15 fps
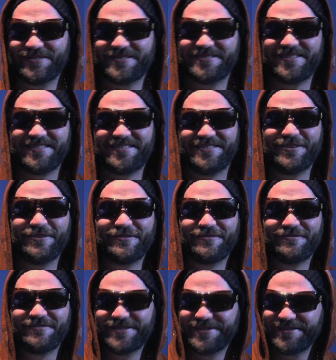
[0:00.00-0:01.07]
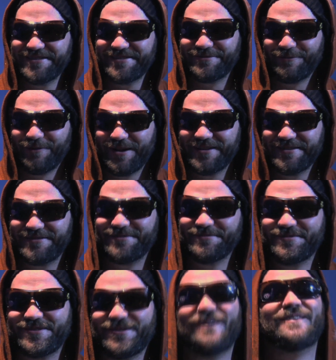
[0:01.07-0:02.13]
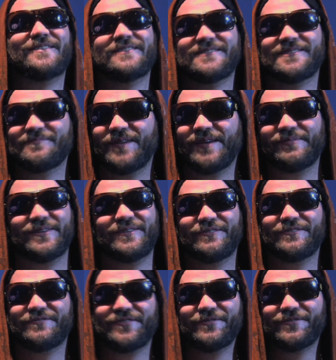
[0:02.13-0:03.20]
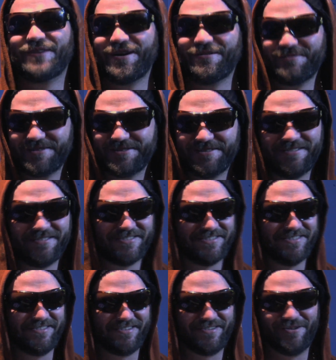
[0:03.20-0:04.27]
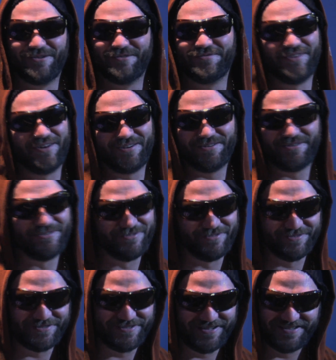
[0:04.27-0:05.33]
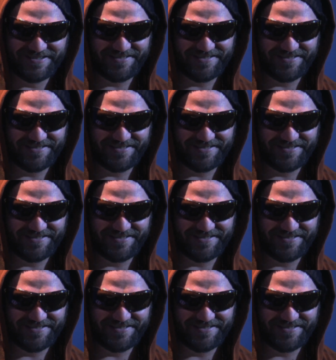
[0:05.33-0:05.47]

just like, dude, we should just write some songs and maybe do a few cover songs. You can go on fucking tour. It sounds